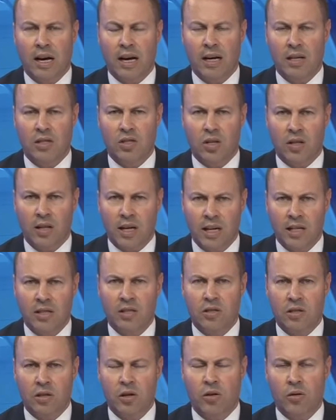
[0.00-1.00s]
So they
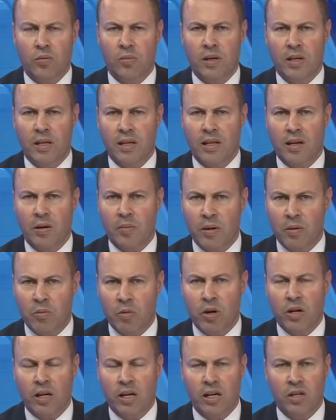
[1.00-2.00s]
told me that they'll be
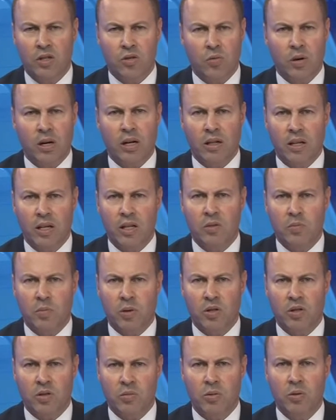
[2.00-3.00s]
working as quickly as
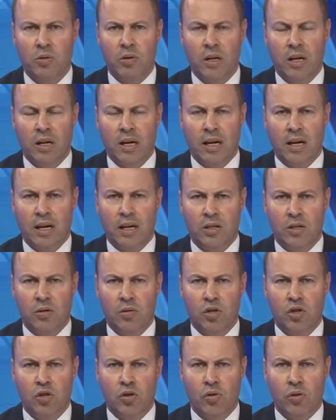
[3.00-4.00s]
possible to
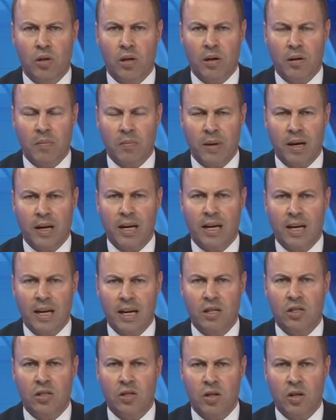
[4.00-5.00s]
ensure that money
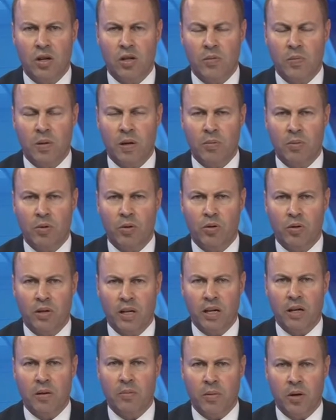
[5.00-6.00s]
gets to those people who
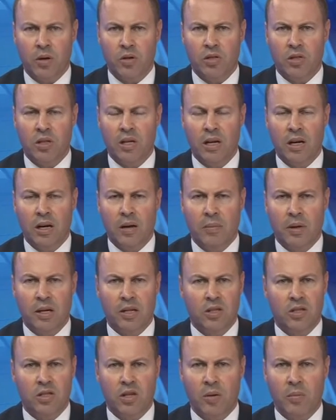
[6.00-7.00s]
need it most,
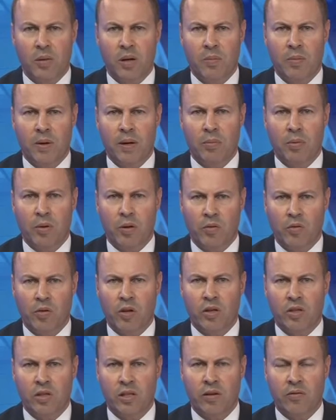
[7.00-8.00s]
because so many people have
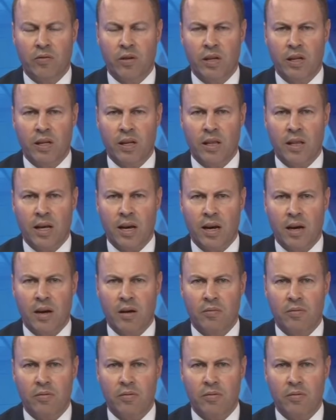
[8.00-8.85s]
lost everything that they have.